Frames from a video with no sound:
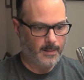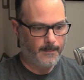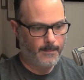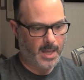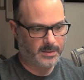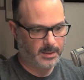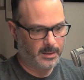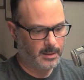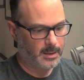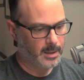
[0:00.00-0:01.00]
messy.
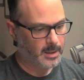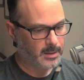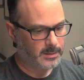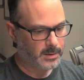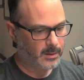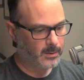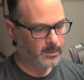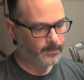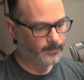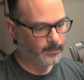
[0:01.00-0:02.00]

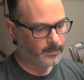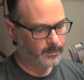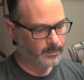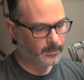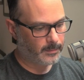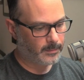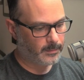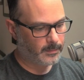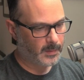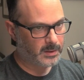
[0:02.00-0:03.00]
So
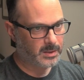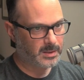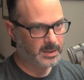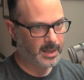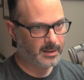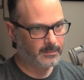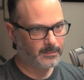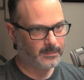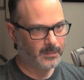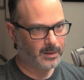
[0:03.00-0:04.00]
let's just take,
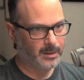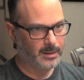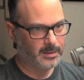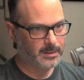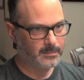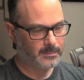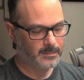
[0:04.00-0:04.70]
look at this.